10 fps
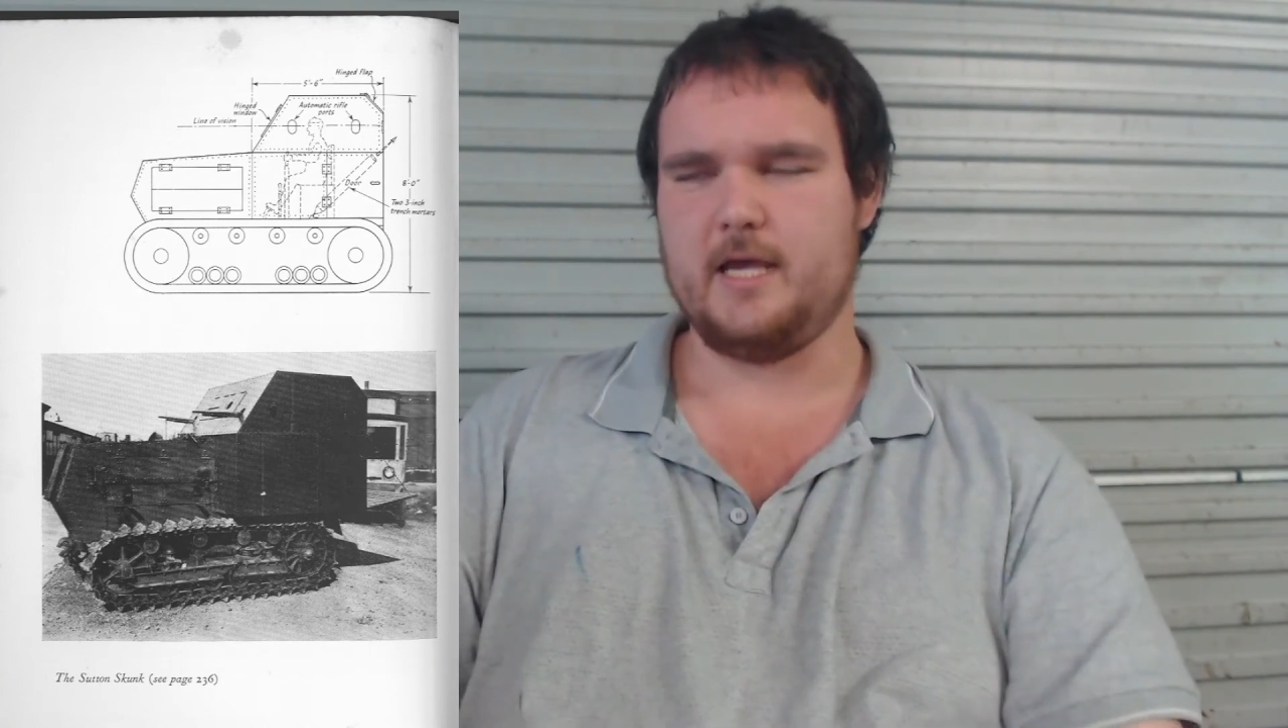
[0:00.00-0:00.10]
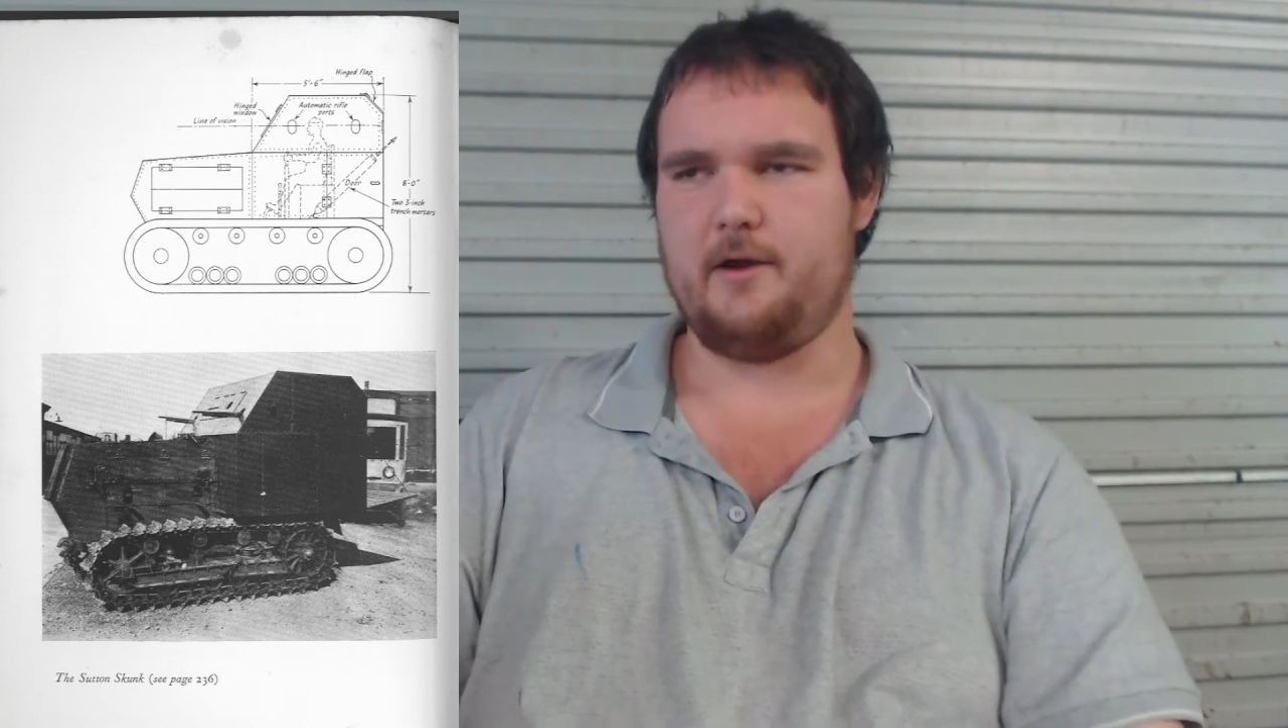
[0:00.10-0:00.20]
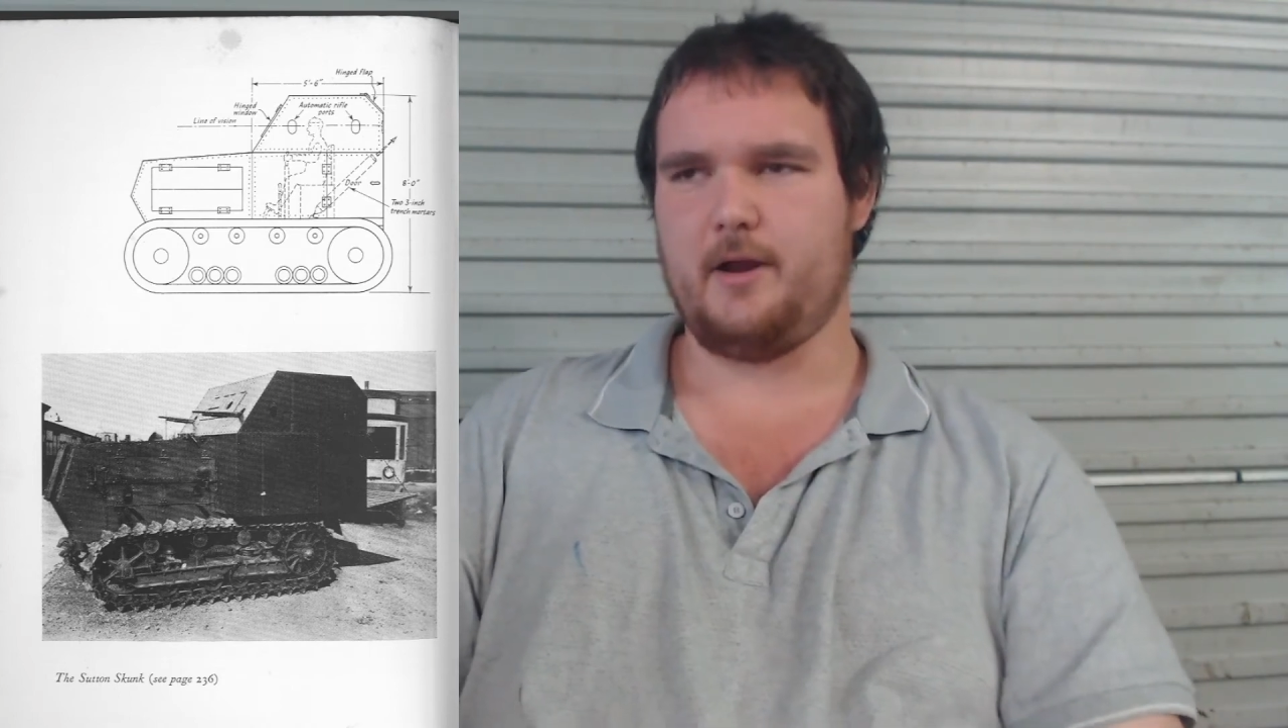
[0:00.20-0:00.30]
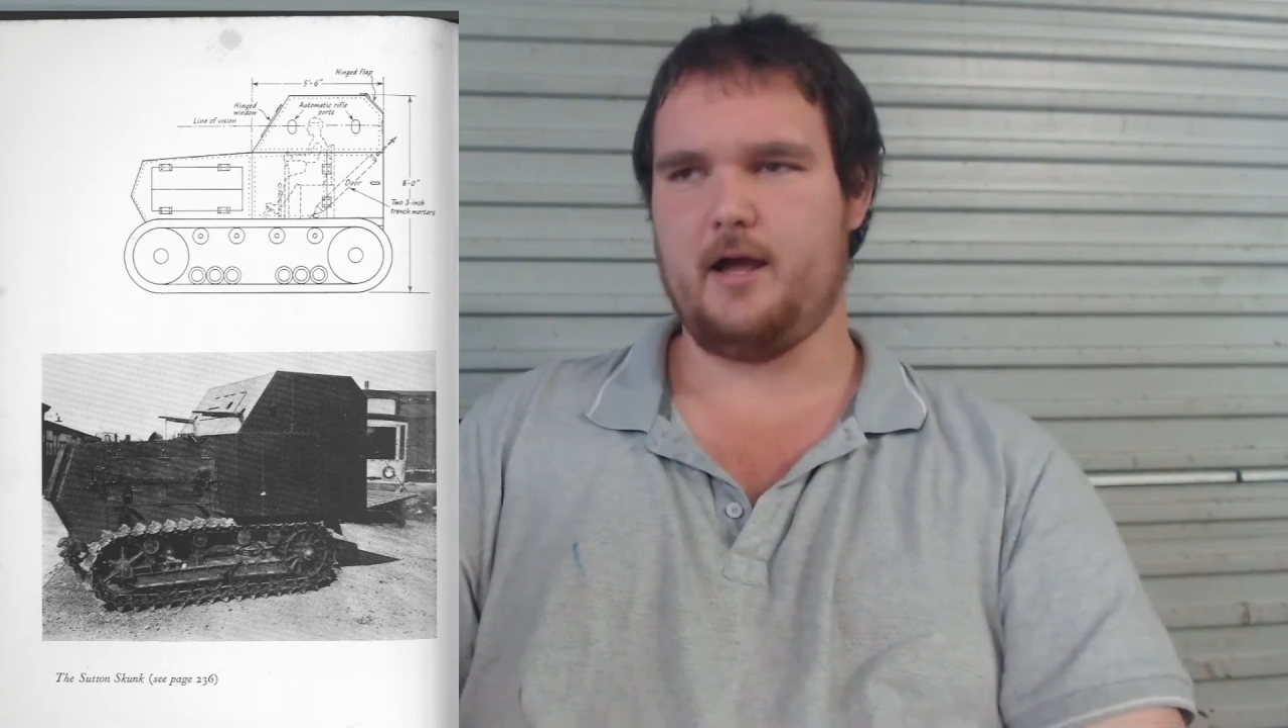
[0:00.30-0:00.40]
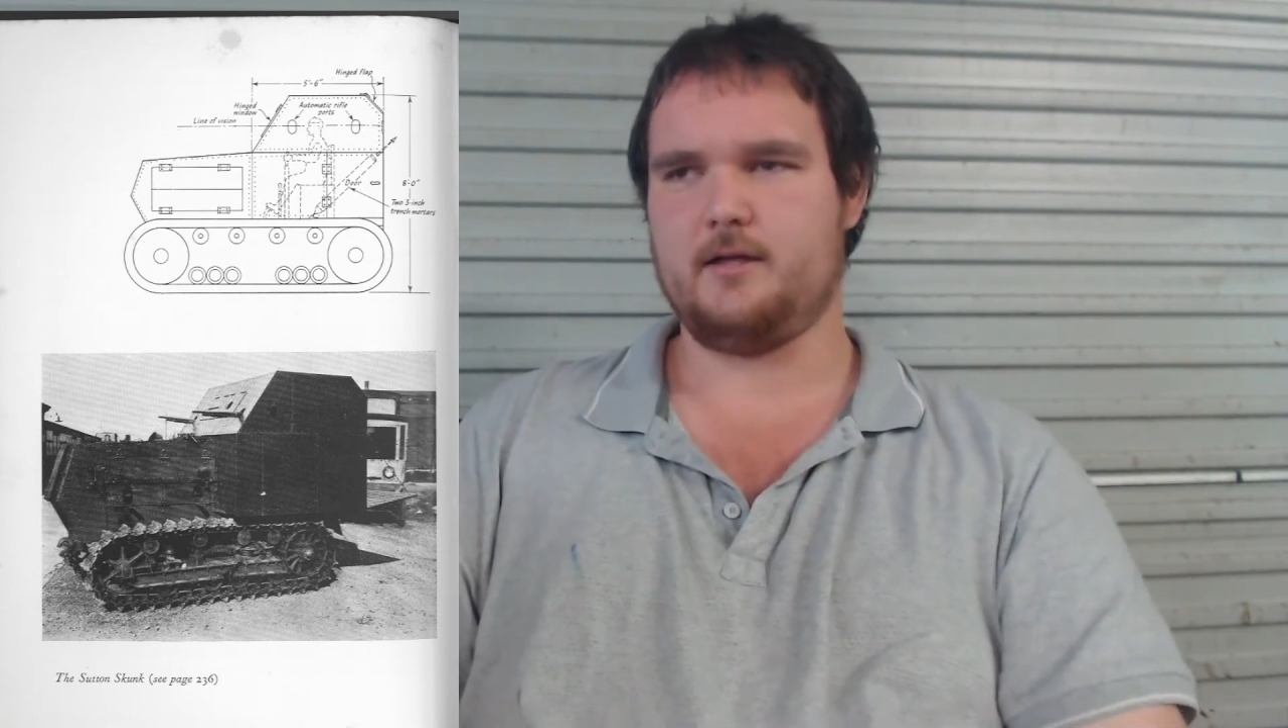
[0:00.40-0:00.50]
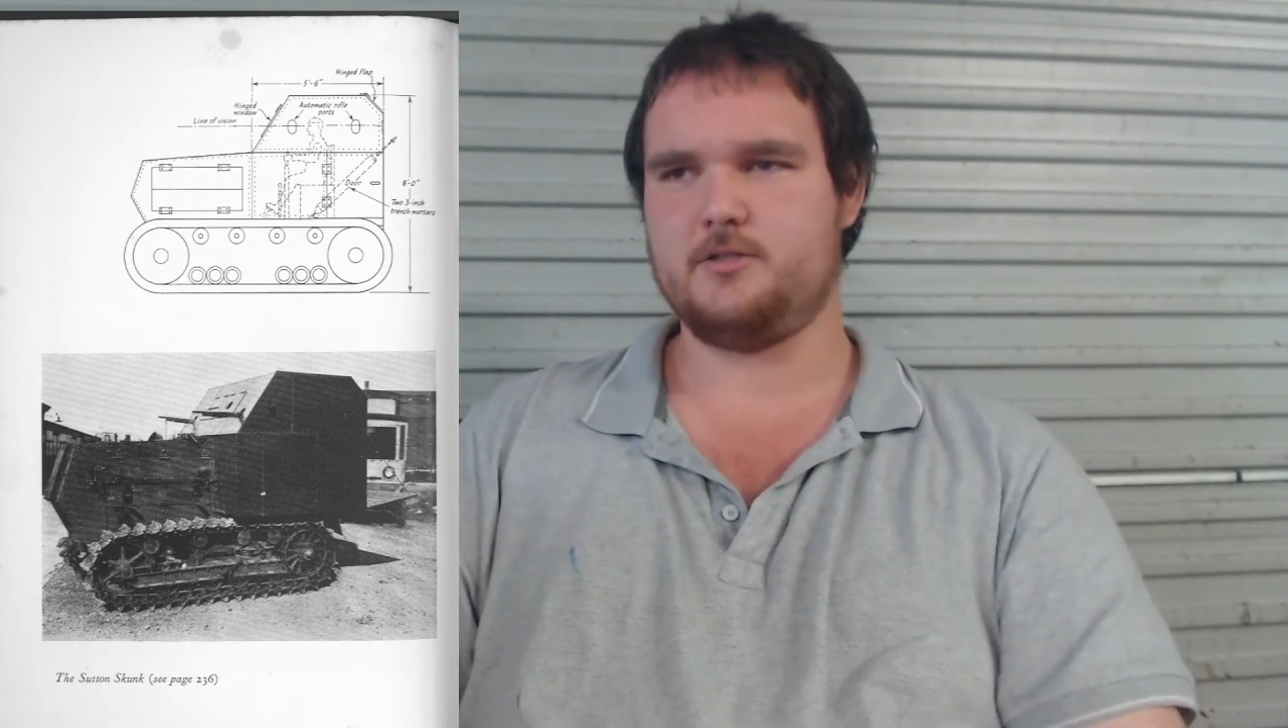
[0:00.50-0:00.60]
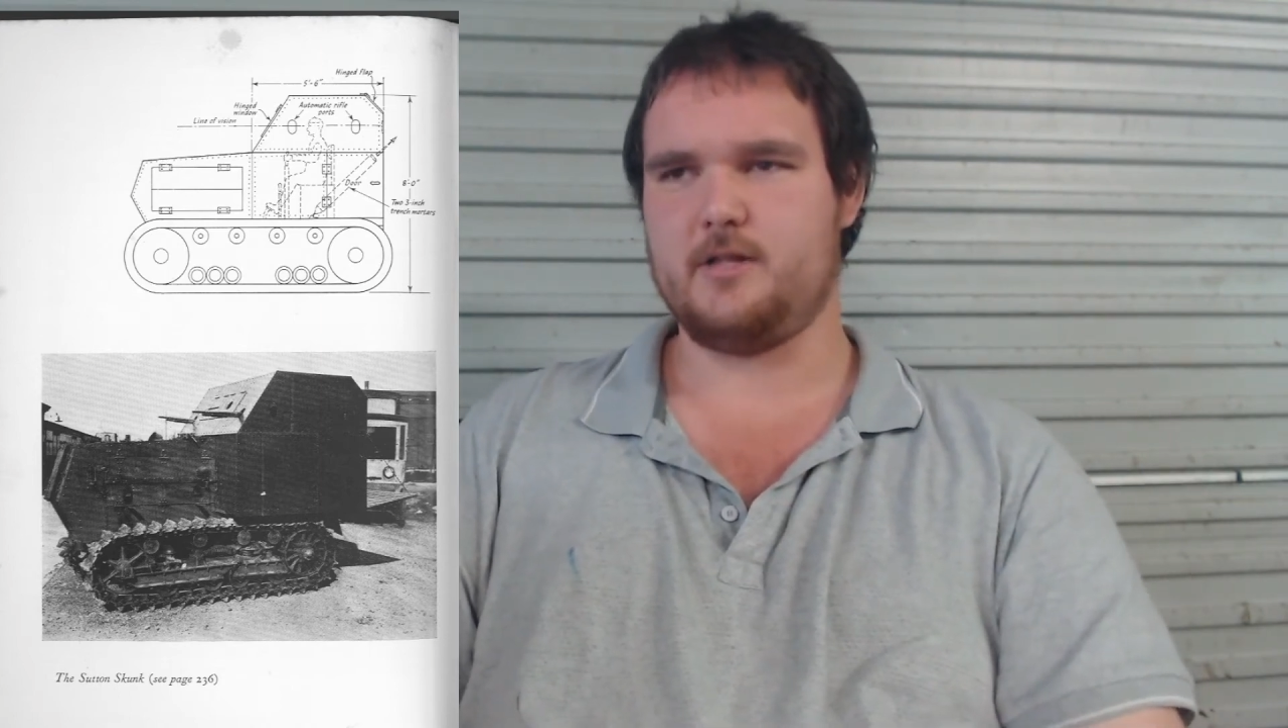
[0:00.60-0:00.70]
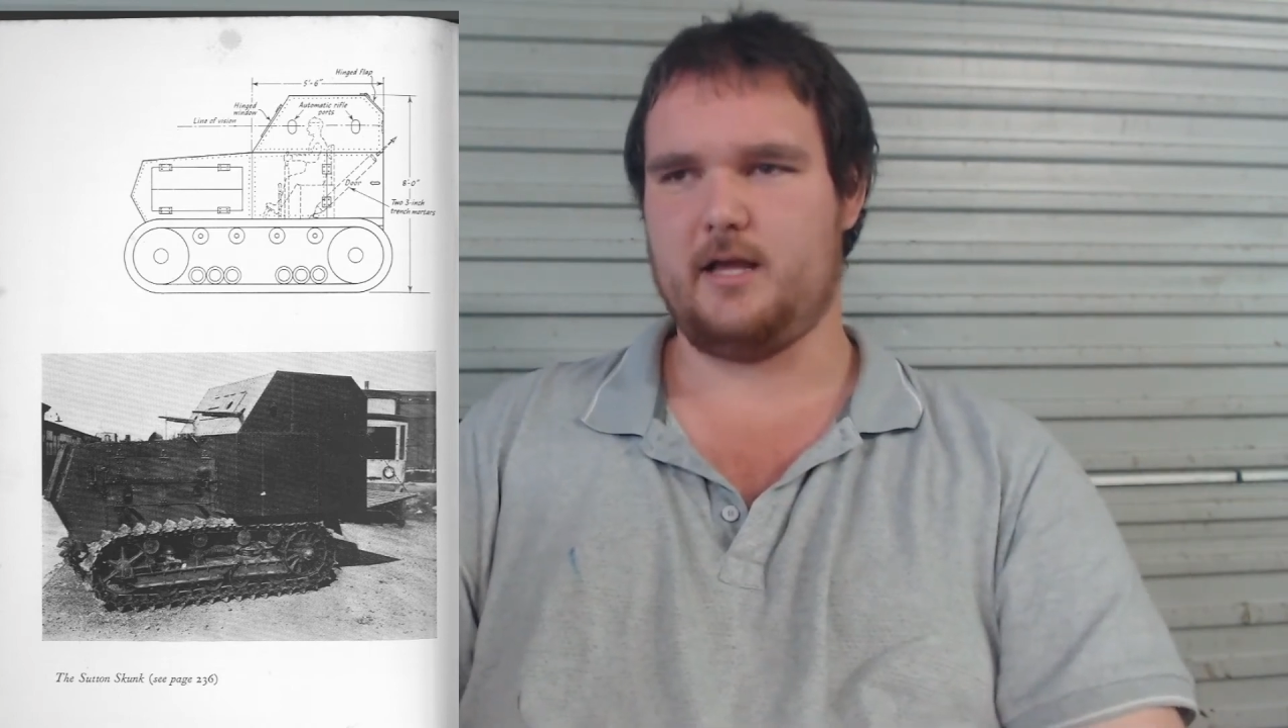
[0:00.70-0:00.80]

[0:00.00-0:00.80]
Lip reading: carrier